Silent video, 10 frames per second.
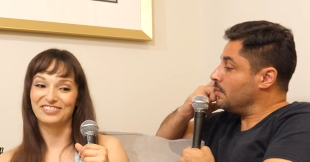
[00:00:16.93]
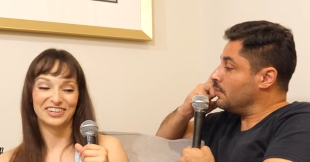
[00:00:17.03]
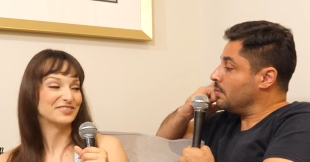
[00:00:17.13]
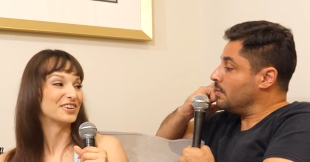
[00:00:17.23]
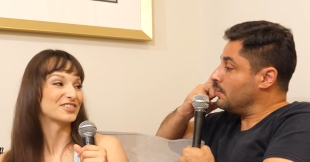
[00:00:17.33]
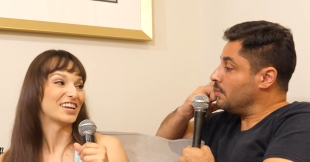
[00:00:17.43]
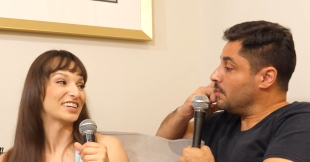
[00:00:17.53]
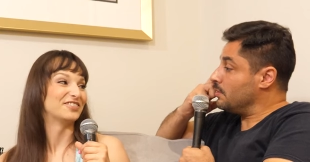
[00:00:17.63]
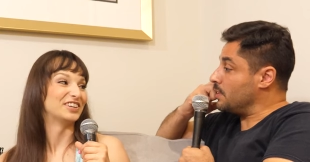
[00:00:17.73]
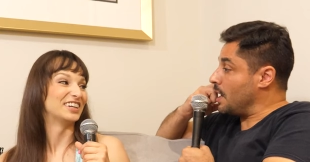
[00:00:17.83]
Speaker 1: very much
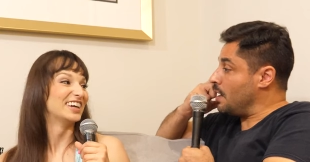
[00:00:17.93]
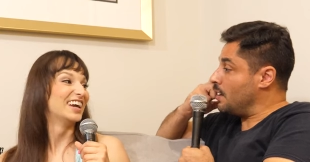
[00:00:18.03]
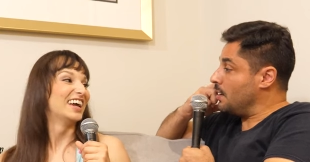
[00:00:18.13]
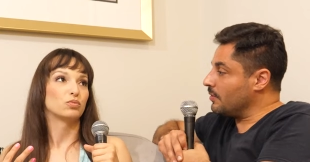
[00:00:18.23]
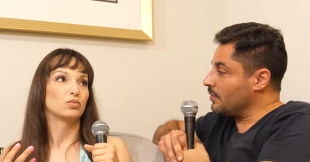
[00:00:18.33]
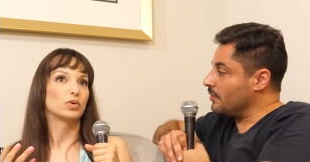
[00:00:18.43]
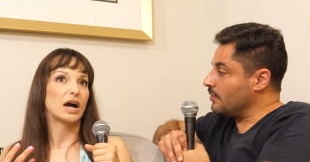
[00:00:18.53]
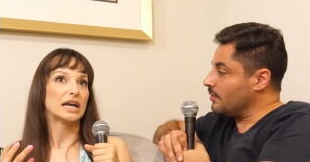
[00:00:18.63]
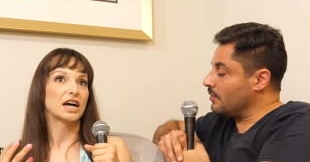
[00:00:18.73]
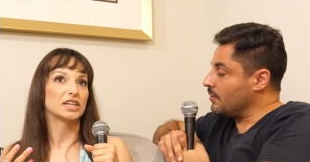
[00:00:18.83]
like me. Yeah.
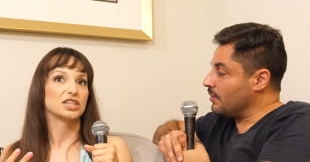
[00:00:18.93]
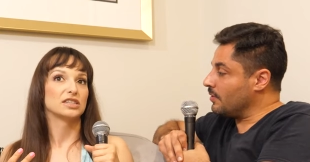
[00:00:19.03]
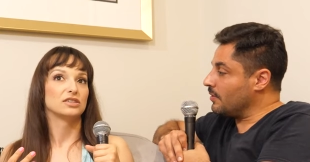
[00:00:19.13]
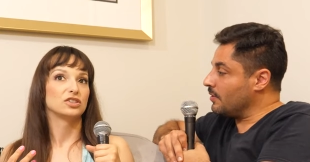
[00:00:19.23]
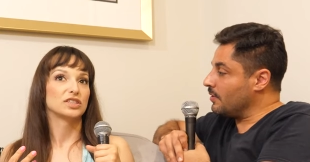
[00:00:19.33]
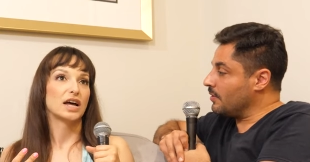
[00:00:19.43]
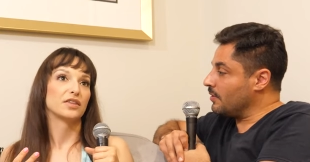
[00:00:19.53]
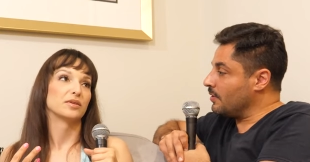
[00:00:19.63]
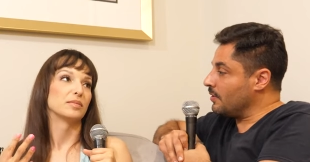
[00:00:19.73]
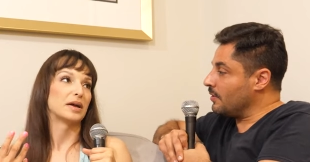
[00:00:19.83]
I got to
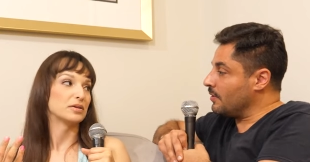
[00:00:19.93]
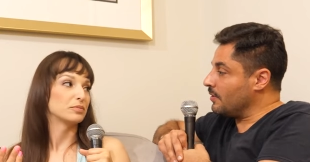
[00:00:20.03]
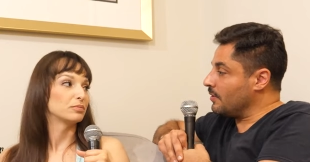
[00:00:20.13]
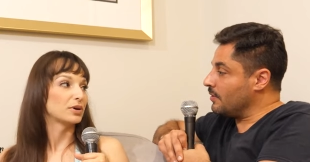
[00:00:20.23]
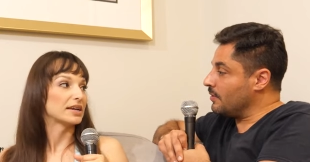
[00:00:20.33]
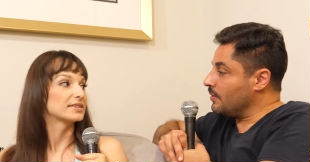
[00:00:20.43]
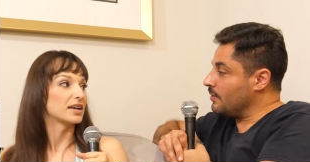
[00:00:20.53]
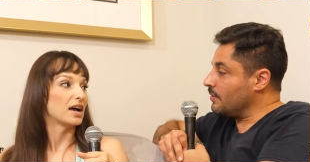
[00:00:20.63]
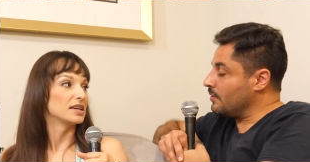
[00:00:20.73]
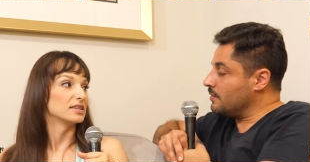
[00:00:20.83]
tell them my breast
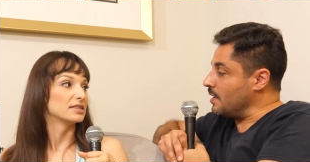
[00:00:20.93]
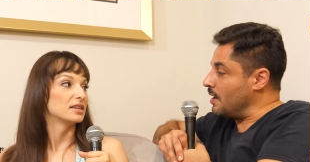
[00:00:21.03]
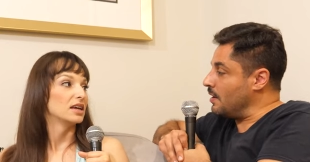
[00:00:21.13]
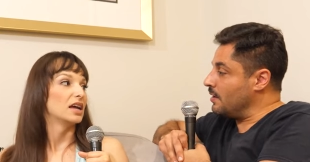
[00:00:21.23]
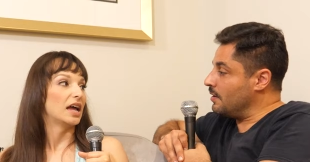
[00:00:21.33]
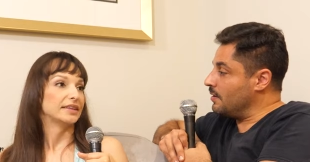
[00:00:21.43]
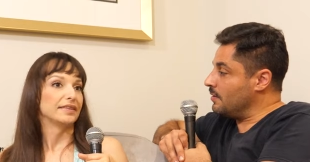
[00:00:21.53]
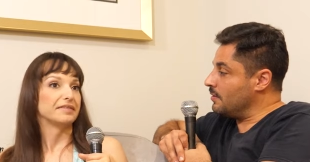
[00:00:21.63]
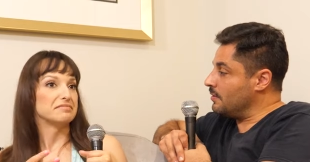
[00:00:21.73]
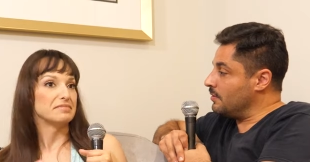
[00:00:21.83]
size, yeah. and
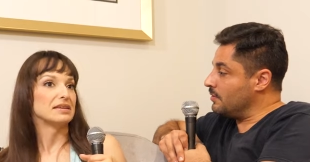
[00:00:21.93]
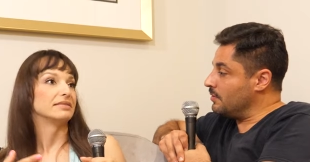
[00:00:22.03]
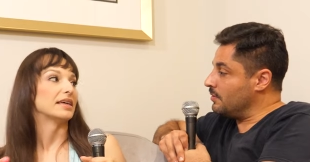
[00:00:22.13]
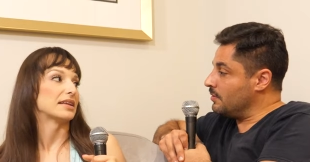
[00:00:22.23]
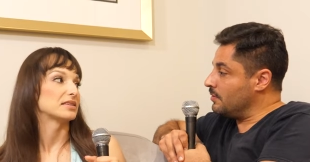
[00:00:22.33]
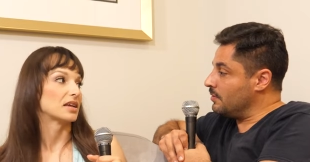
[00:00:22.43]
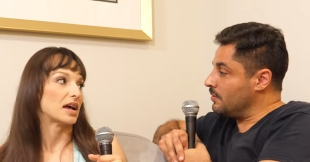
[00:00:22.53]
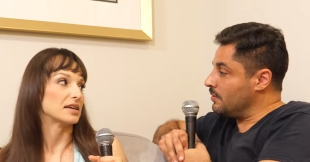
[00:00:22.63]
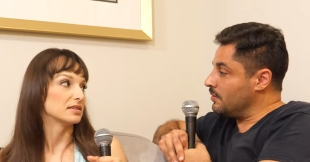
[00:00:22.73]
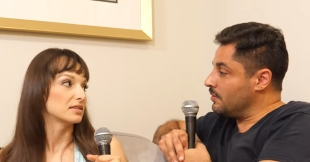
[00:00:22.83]
then they made that
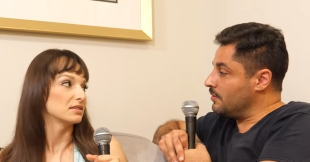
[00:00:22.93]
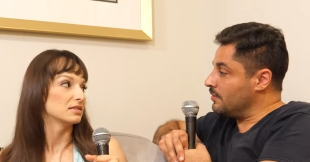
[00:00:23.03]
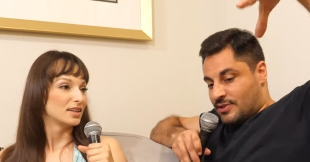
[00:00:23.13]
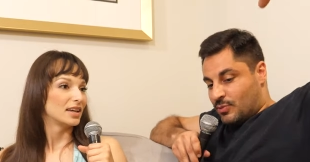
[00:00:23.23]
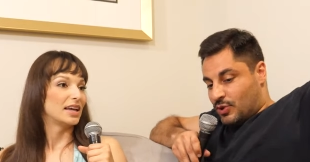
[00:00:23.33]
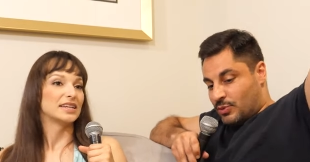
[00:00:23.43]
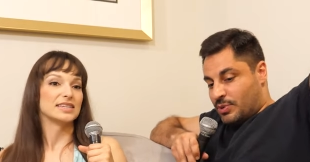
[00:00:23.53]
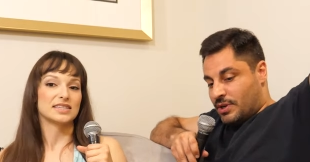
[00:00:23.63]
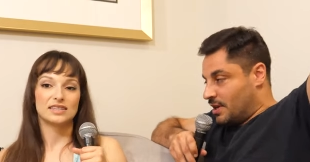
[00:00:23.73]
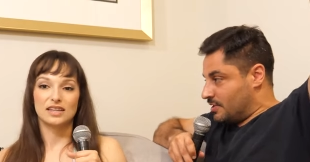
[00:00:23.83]
size when it you is,
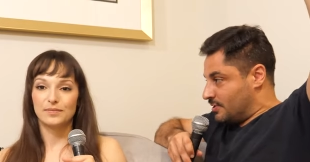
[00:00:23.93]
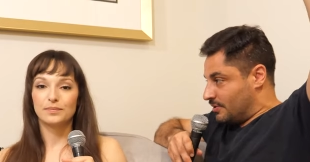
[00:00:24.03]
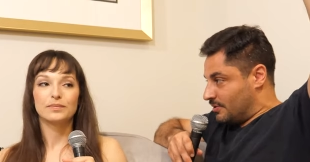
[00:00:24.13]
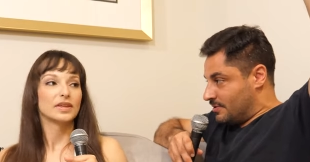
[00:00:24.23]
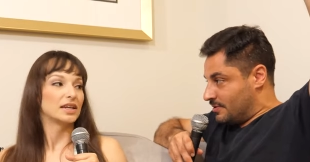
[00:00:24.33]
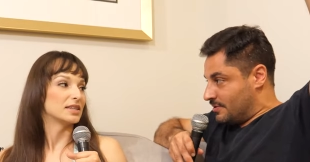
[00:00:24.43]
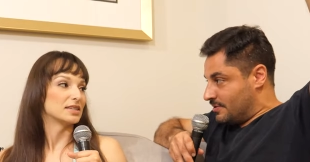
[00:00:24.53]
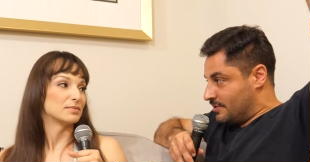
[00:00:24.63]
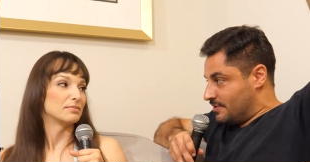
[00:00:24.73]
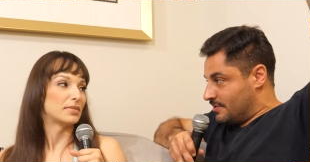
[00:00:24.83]
put it next to you. It
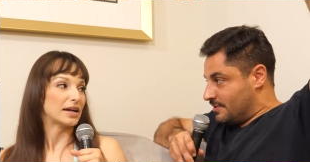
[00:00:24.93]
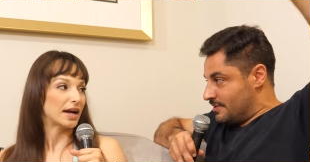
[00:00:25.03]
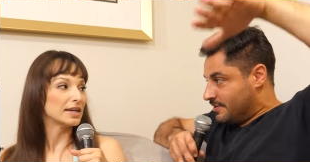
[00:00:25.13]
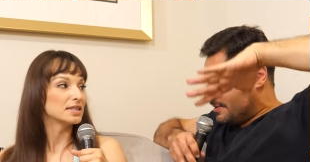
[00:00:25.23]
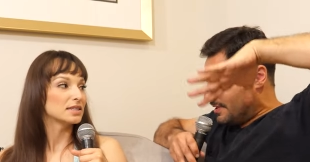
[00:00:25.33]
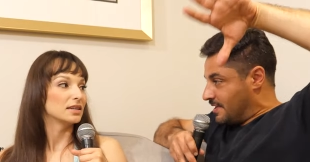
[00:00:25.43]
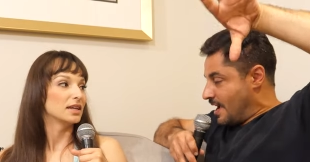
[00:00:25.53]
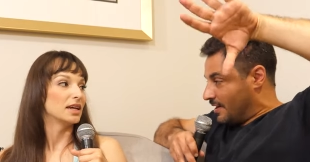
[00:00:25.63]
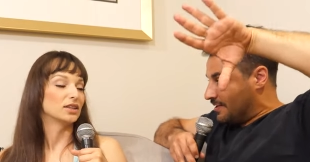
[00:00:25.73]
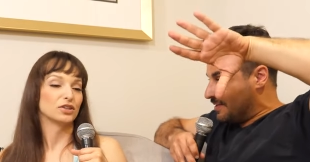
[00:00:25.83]
is my height.
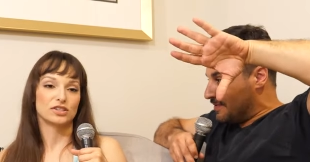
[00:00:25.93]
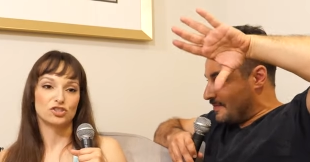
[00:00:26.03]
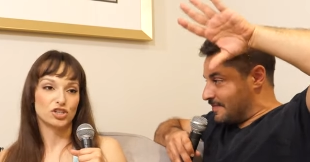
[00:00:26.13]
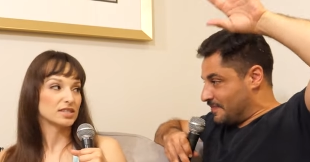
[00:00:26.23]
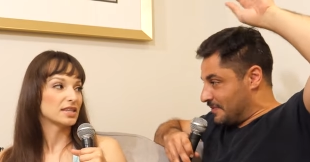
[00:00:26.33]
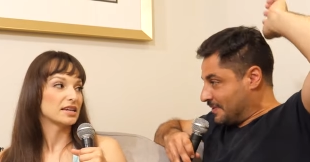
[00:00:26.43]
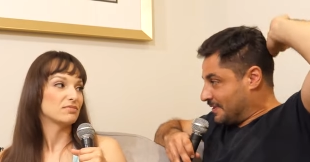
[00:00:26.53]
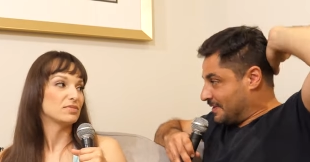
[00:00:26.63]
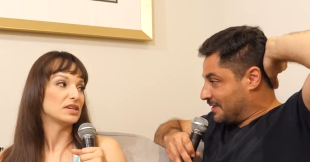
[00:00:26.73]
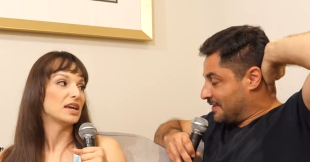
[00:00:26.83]
Exactly. It looks just like
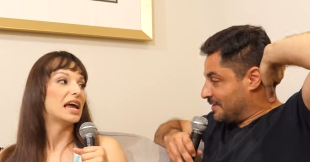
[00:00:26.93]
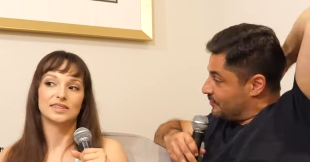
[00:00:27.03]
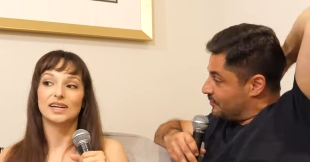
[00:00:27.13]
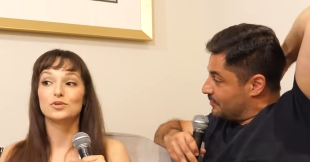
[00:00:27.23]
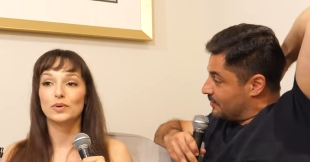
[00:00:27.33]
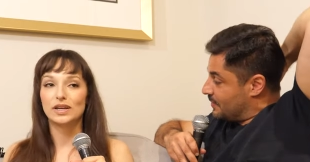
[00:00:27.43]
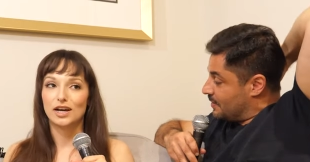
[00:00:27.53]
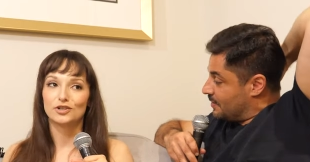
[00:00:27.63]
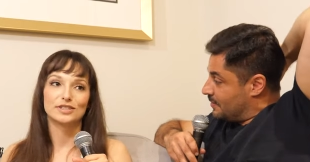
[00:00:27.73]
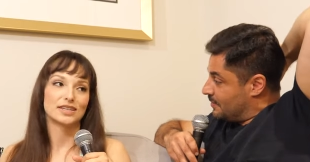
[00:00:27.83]
me. It does weigh
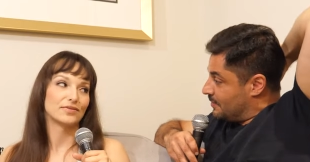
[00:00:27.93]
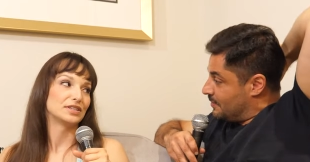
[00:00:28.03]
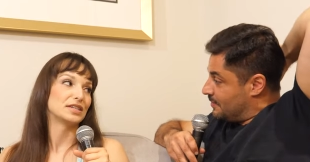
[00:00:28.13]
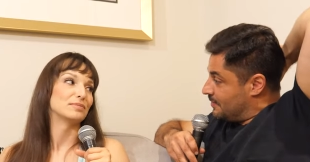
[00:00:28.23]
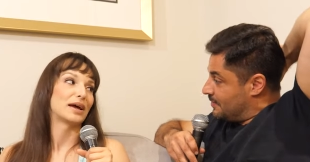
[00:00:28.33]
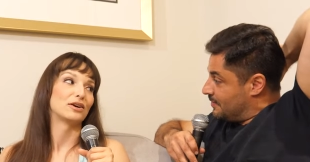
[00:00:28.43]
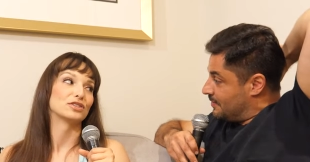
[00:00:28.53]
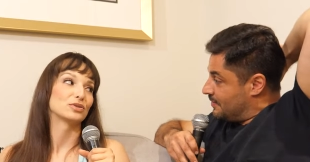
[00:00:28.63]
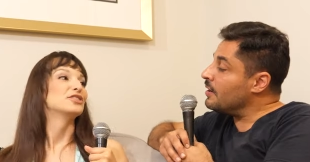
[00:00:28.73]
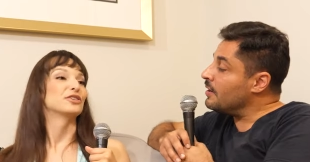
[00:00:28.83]
117
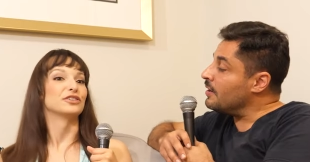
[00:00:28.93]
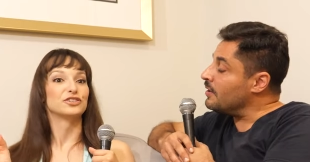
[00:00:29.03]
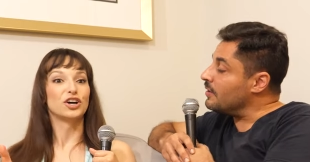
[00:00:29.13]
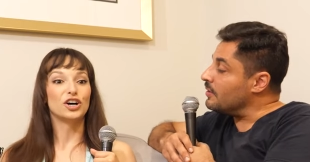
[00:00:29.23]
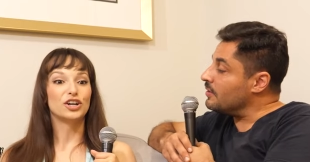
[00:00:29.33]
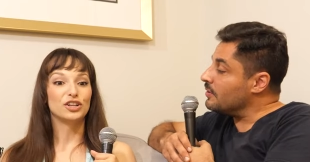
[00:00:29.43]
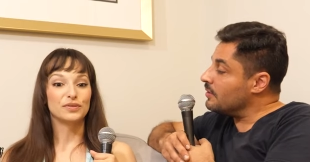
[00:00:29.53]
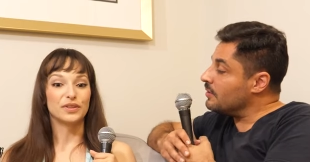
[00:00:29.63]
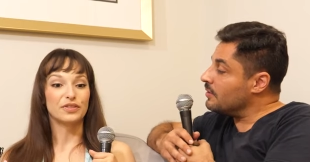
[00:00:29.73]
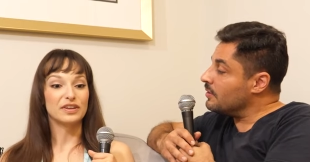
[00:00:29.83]
pounds. So, uh. so the ah.
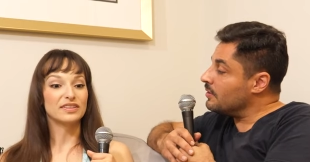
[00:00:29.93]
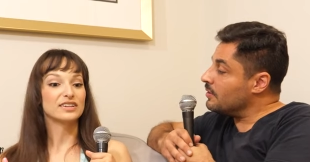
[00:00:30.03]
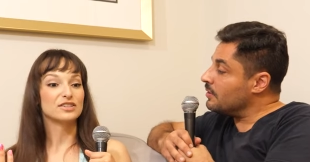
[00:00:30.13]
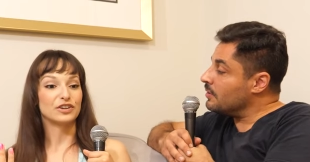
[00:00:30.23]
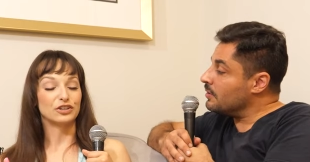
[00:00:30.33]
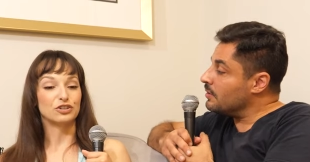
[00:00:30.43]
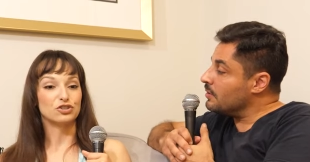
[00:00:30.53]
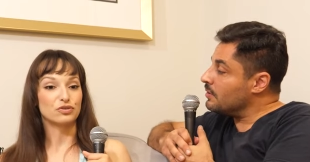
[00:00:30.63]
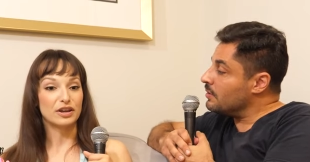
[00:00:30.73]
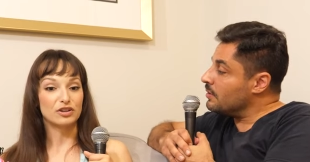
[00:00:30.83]
doll, the thing that is very
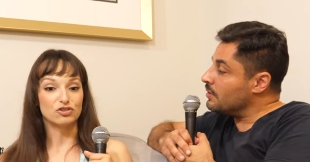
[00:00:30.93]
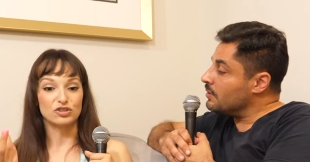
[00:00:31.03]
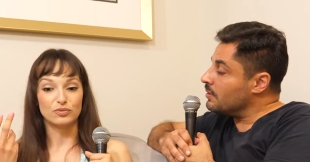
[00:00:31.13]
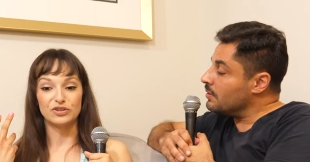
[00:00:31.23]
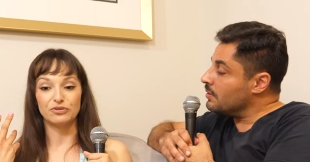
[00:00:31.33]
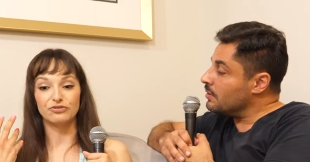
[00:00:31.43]
strange is when you